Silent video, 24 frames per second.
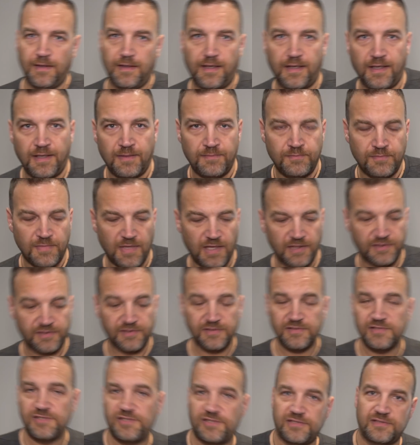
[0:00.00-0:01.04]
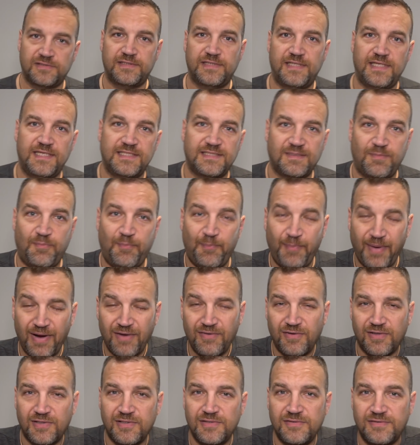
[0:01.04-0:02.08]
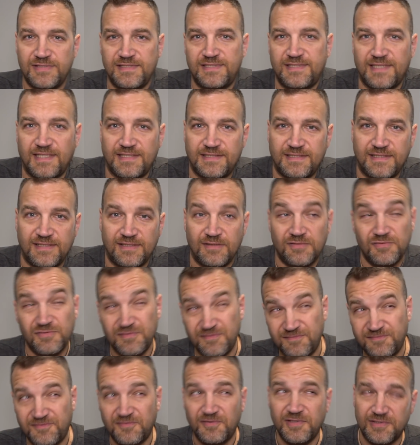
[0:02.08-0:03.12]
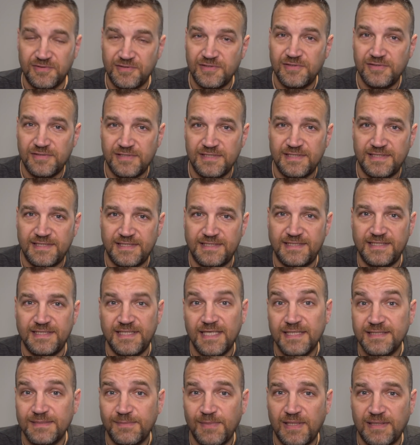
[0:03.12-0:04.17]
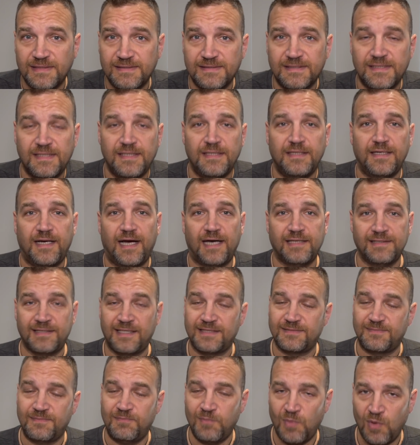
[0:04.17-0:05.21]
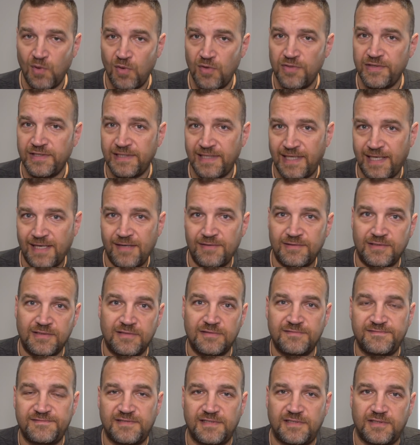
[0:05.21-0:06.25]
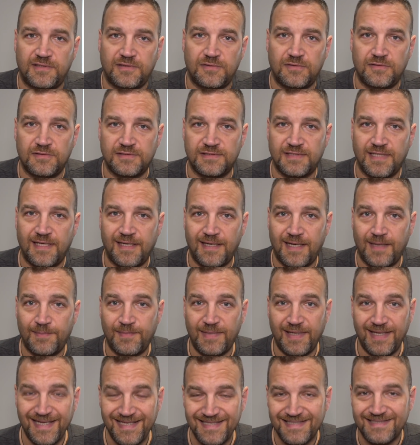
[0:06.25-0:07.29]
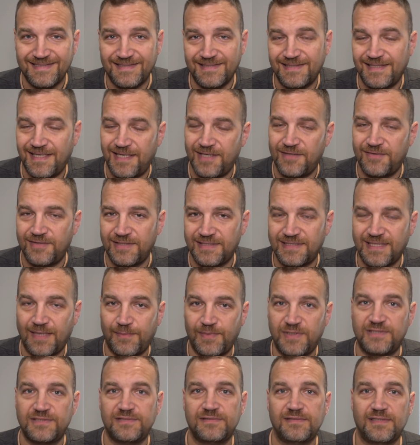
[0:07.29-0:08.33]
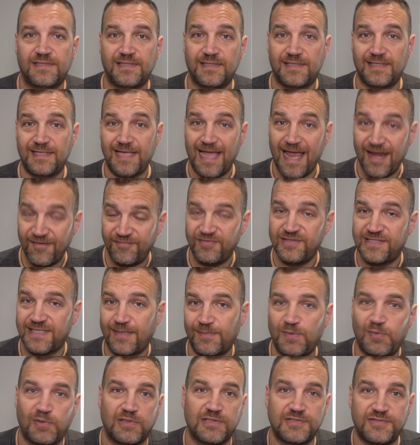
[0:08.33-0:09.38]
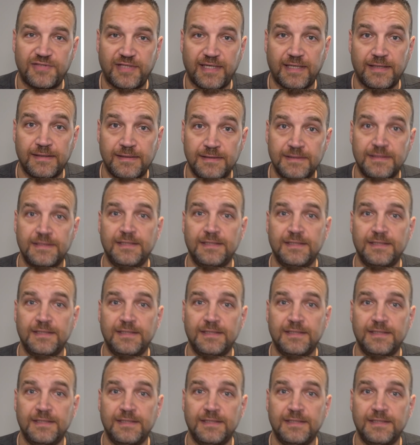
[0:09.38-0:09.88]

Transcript: A gunshot is about 140 to 160 decibels, and that's more than loud enough to cause instant hearing damage every time you pull the trigger.